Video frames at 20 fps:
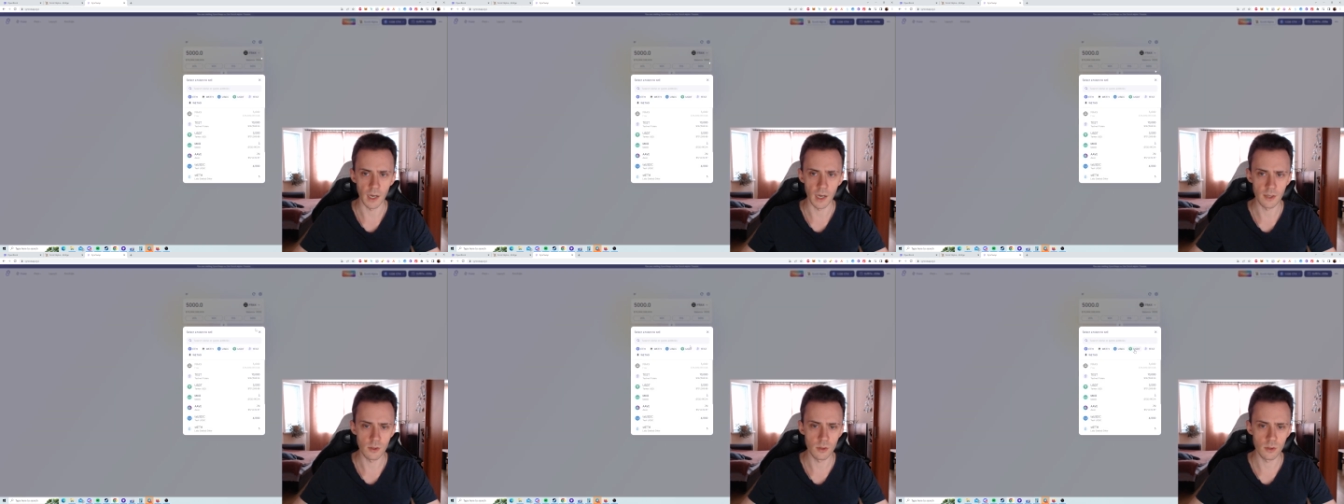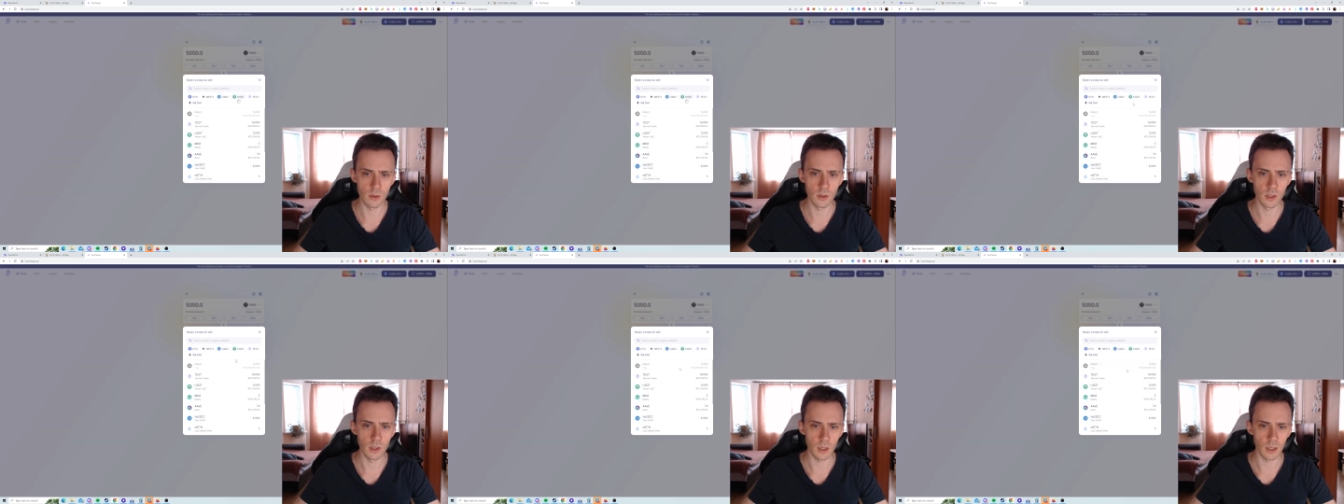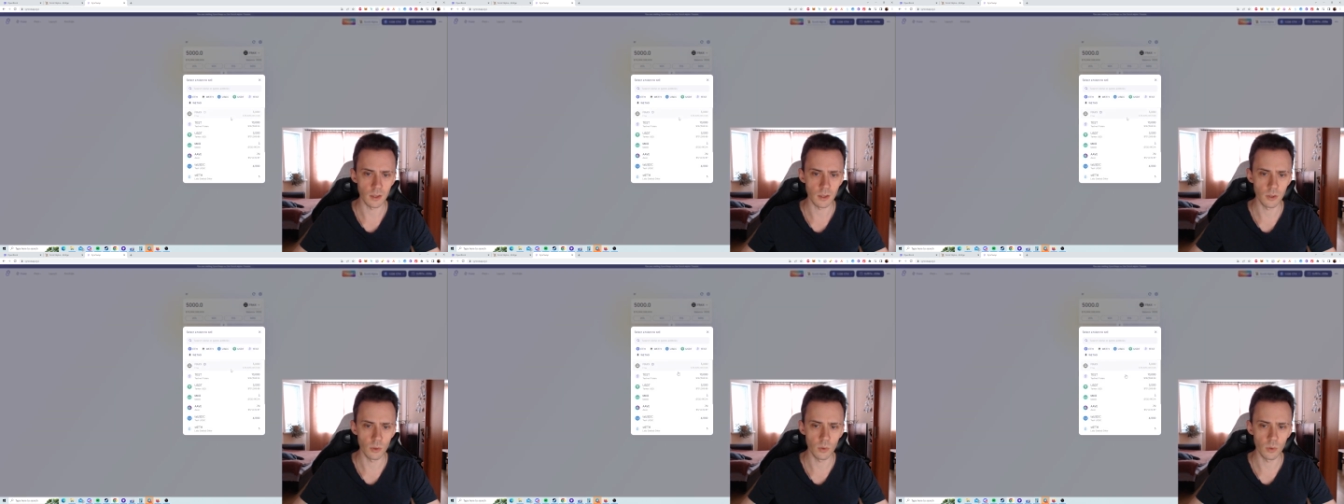I
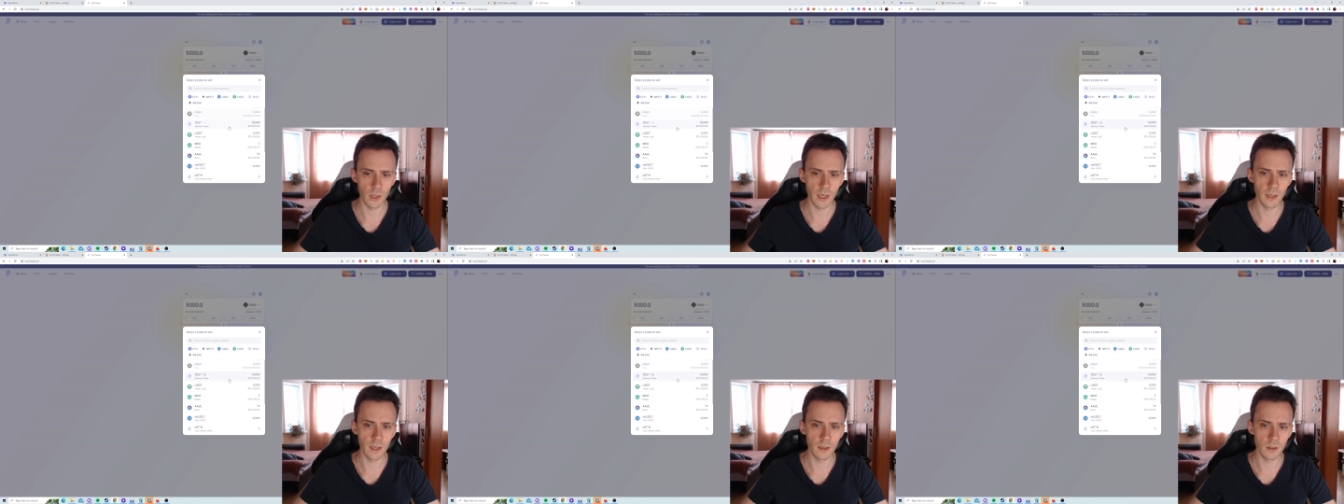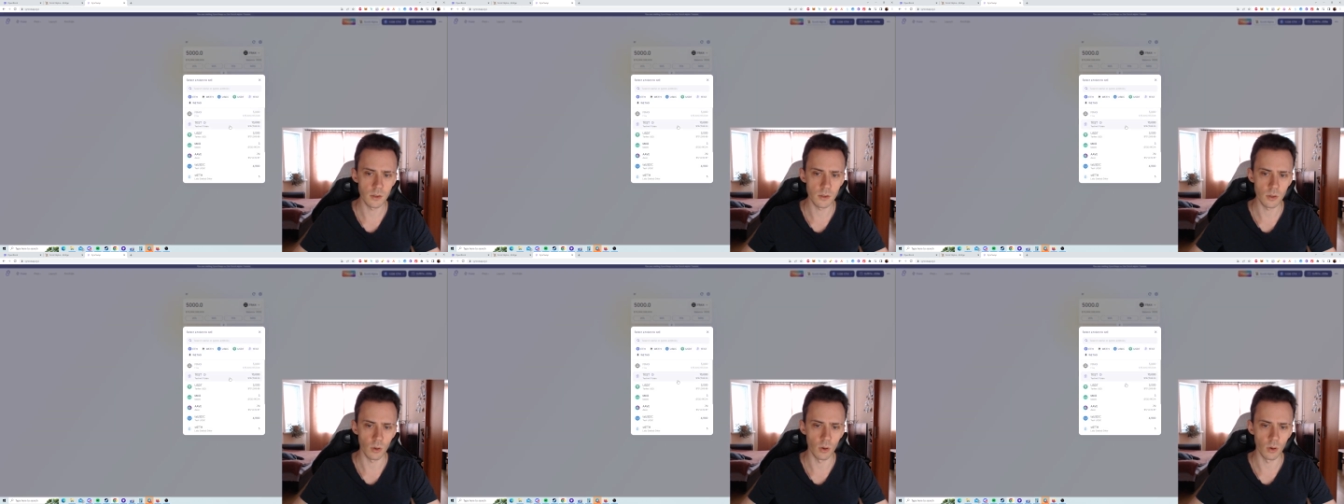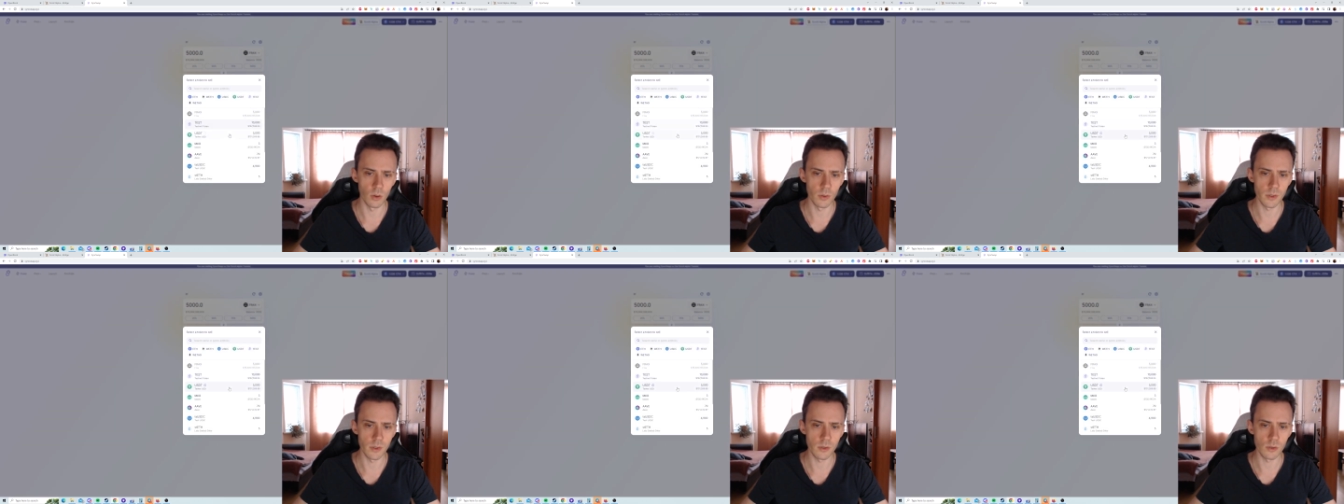calculated
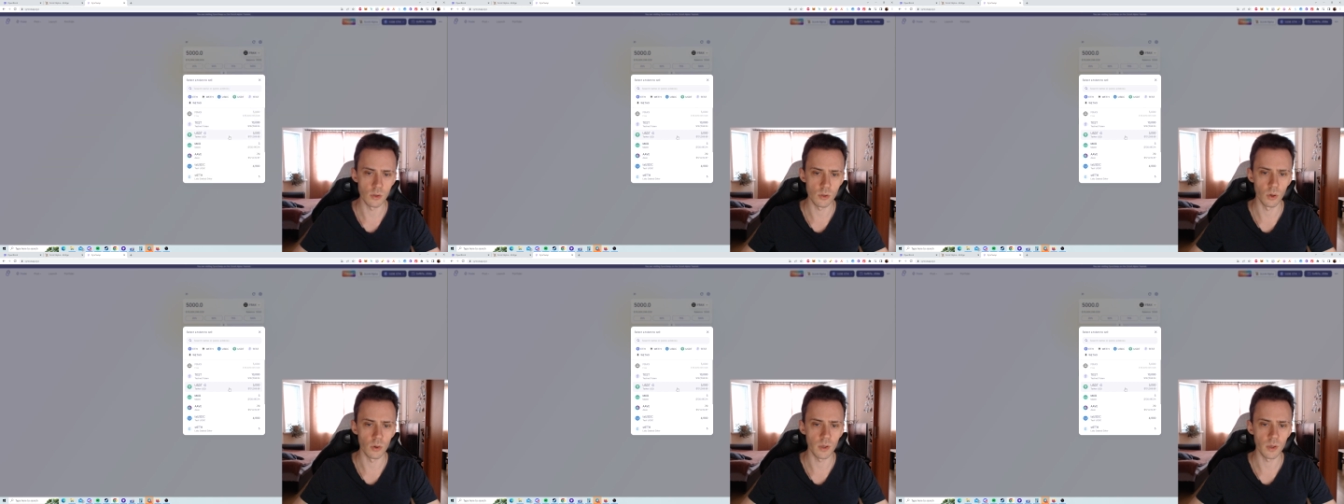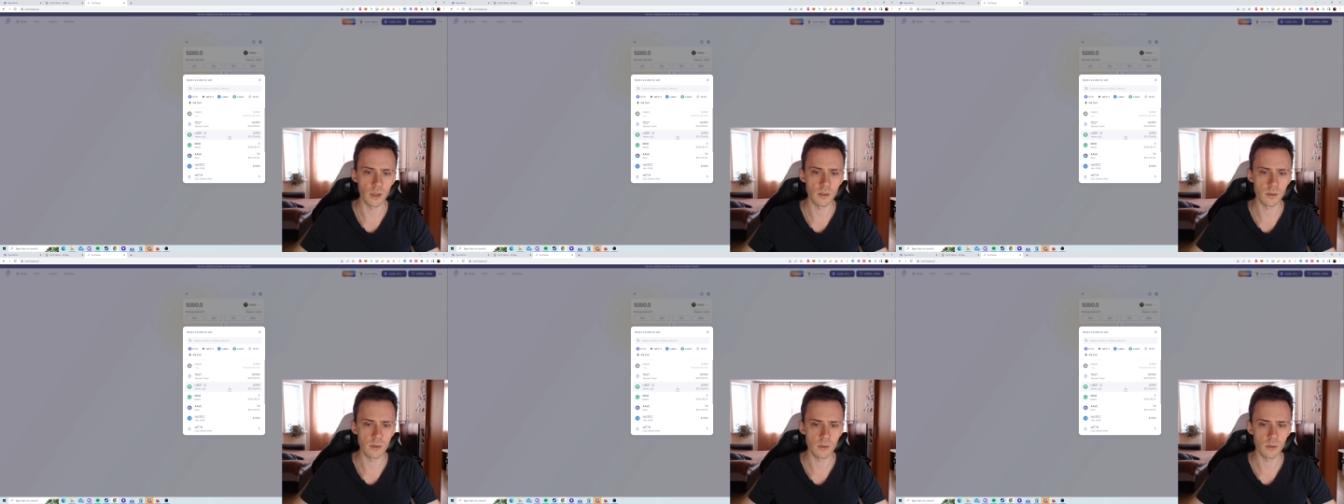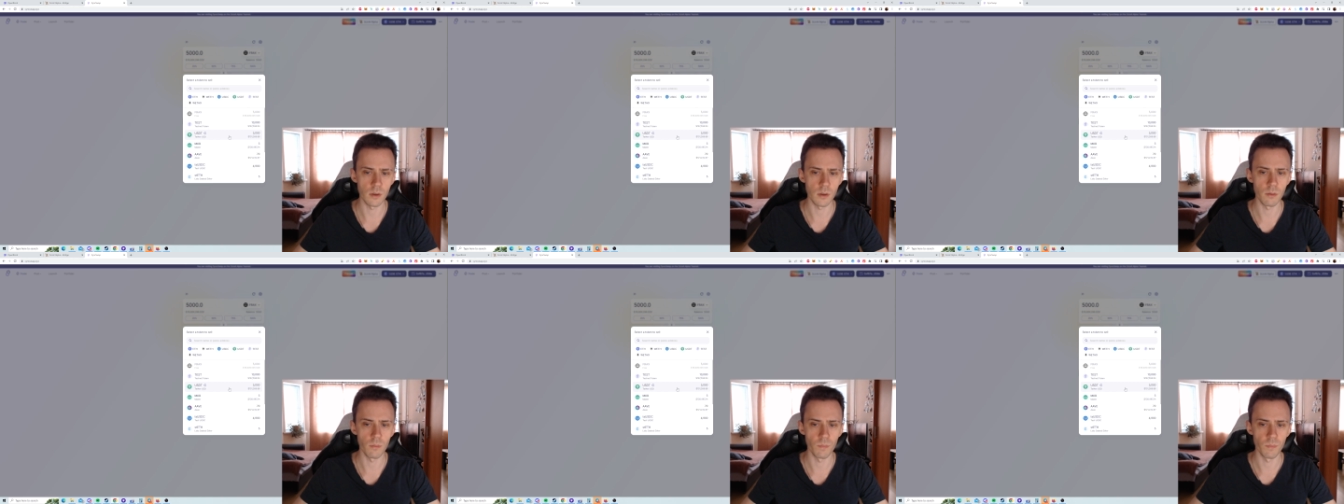all these
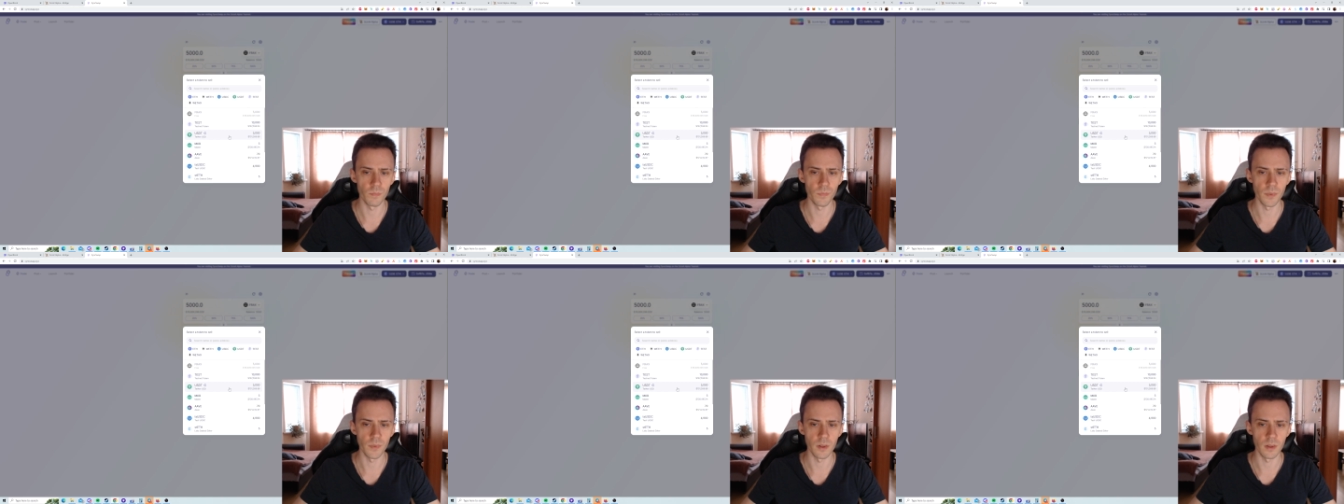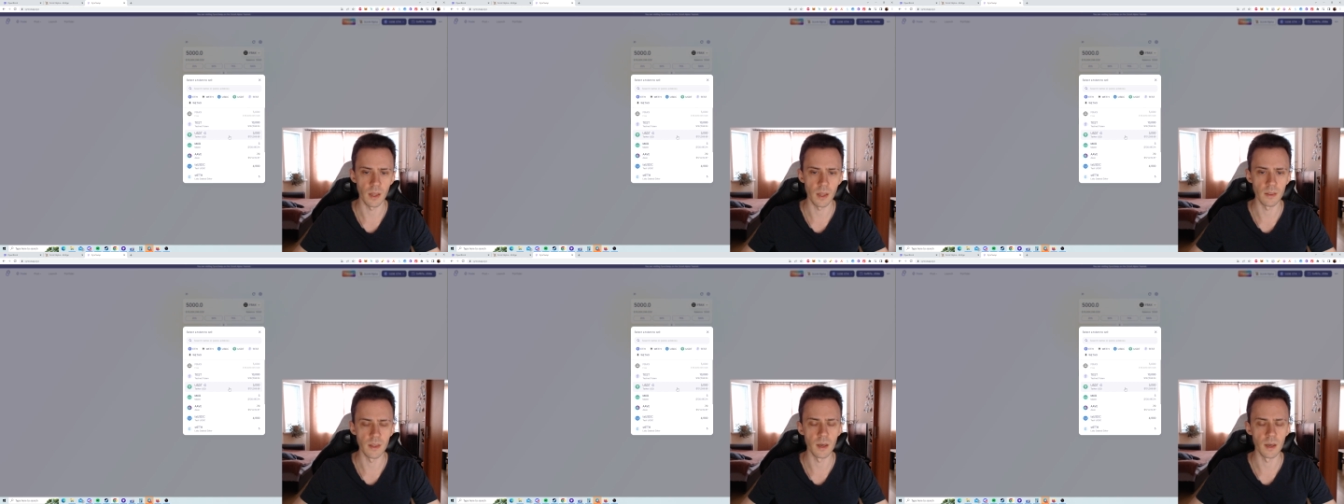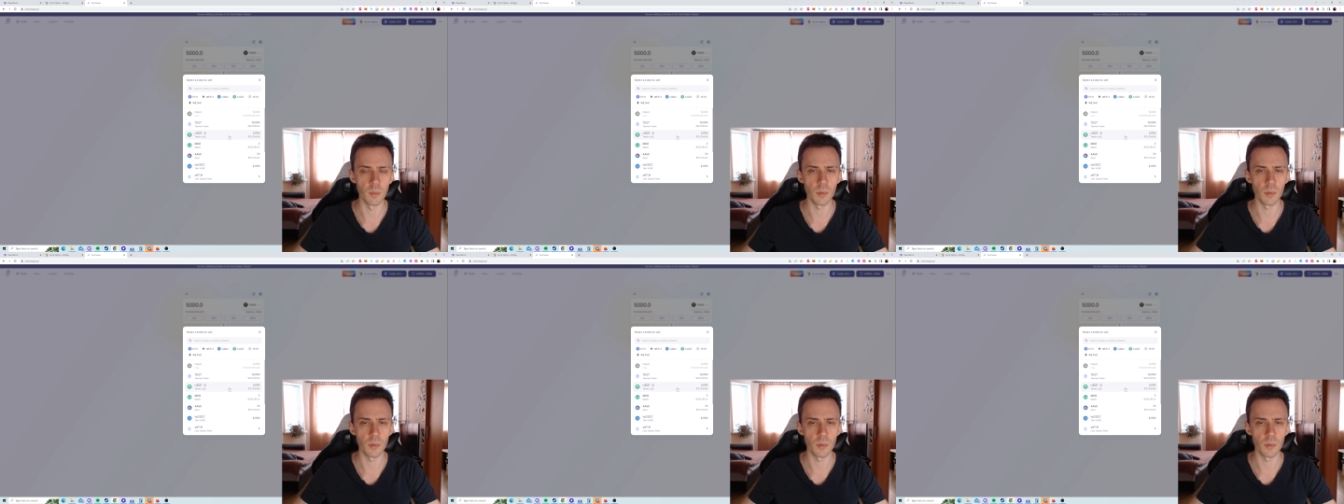tokens that they